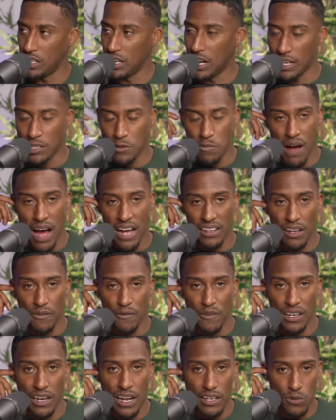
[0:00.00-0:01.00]
See, that's mad. I
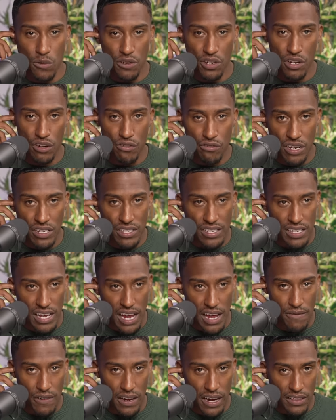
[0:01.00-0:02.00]
think that's one of the reasons
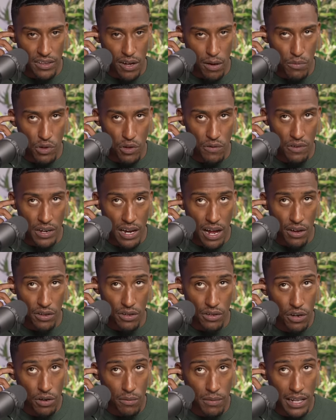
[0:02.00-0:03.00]
I even end up moving out.
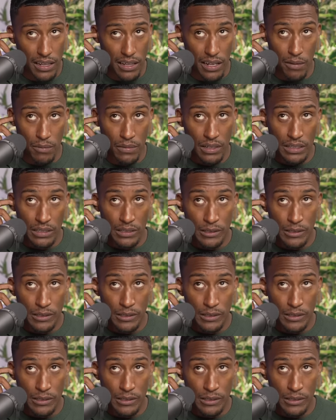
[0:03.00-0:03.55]
You know, man. Them